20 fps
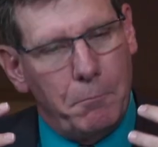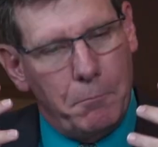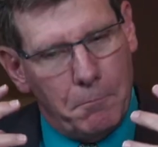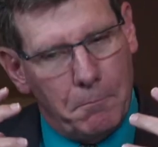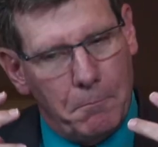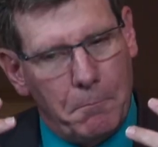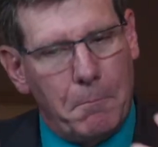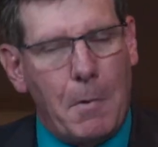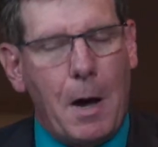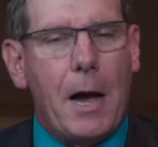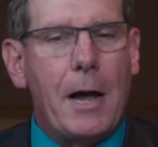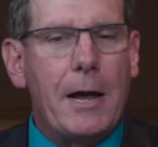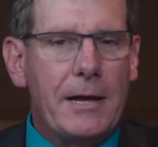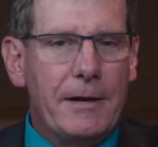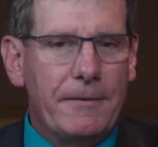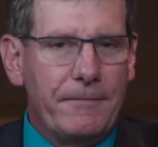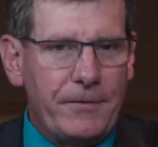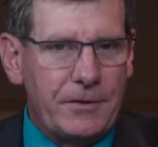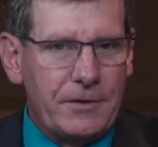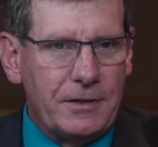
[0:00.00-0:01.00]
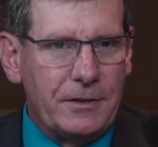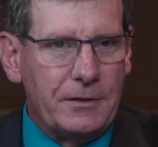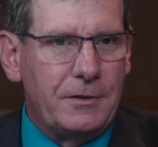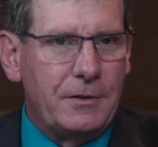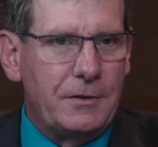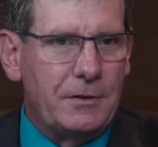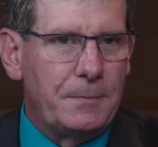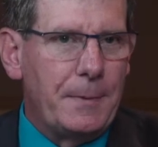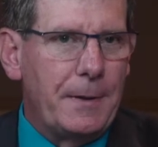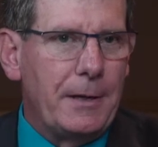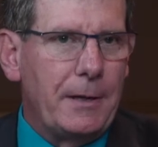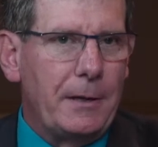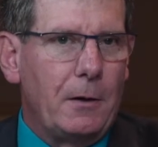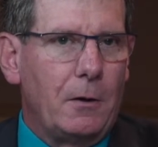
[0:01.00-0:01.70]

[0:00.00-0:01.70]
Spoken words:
my emphasis has been